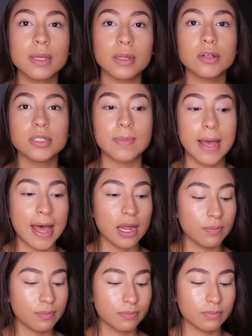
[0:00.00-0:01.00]
it looks
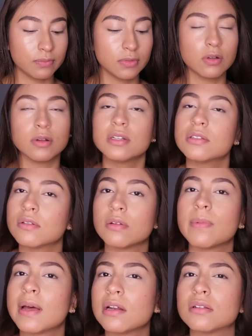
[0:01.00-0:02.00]
bad. No, it doesn't
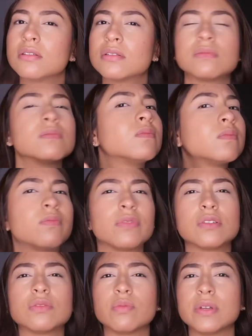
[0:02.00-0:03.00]
look bad. It just
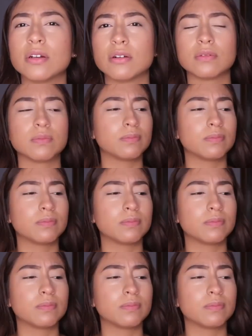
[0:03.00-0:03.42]
feels weird.